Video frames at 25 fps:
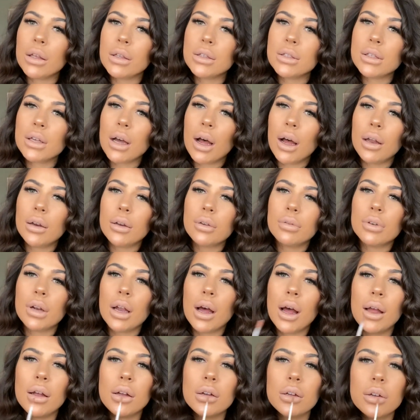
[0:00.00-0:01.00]
it's kind of
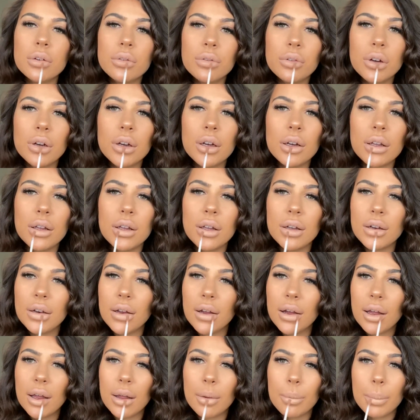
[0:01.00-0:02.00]
like a really
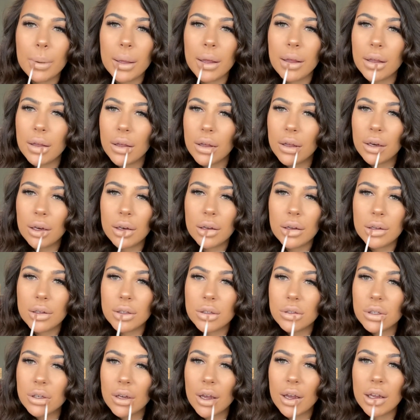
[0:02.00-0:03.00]
light pink
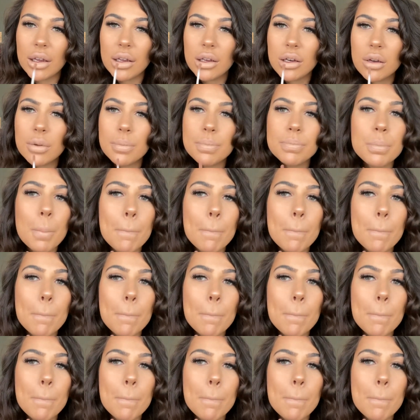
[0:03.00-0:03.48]
nude shade.